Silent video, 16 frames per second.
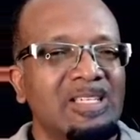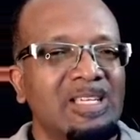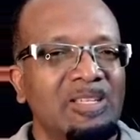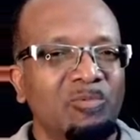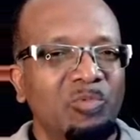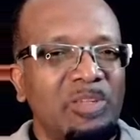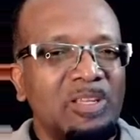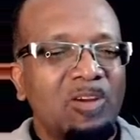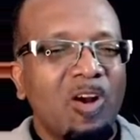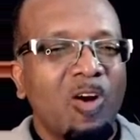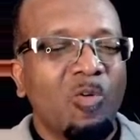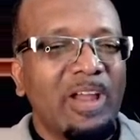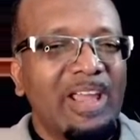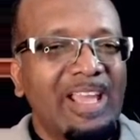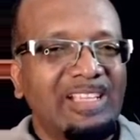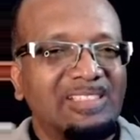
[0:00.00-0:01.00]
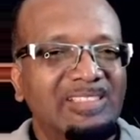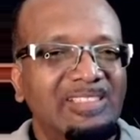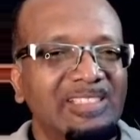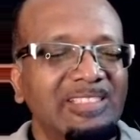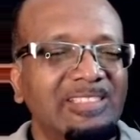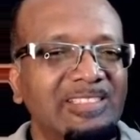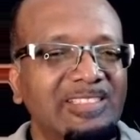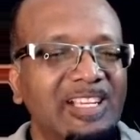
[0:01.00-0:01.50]
It, we, our
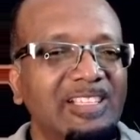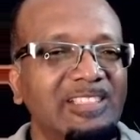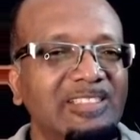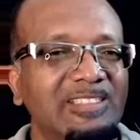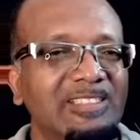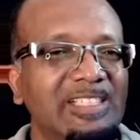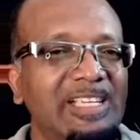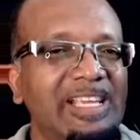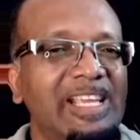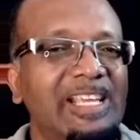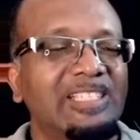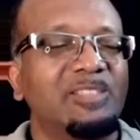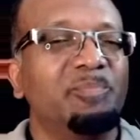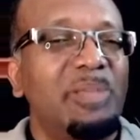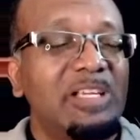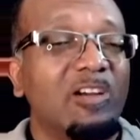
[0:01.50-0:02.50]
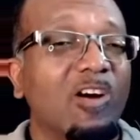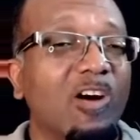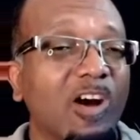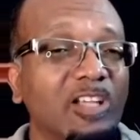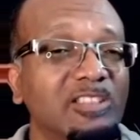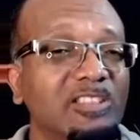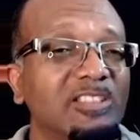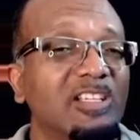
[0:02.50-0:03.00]
existence is
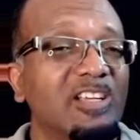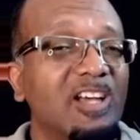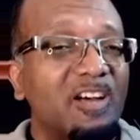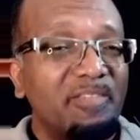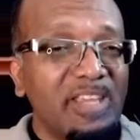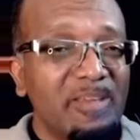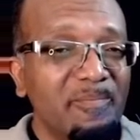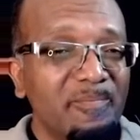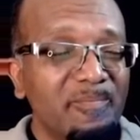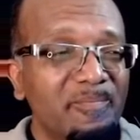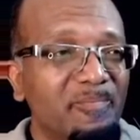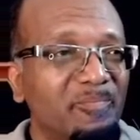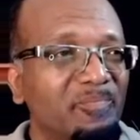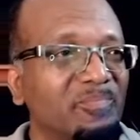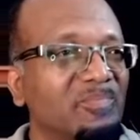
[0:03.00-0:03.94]
because of him.